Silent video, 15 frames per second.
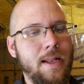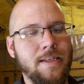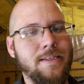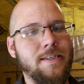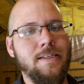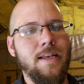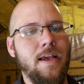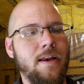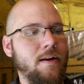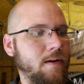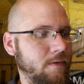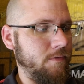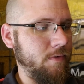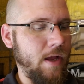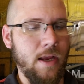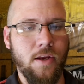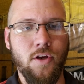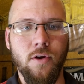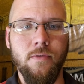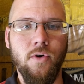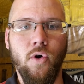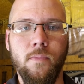instead of like
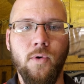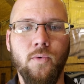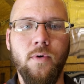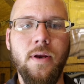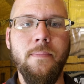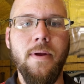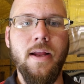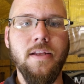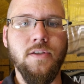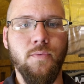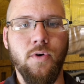your normal rebates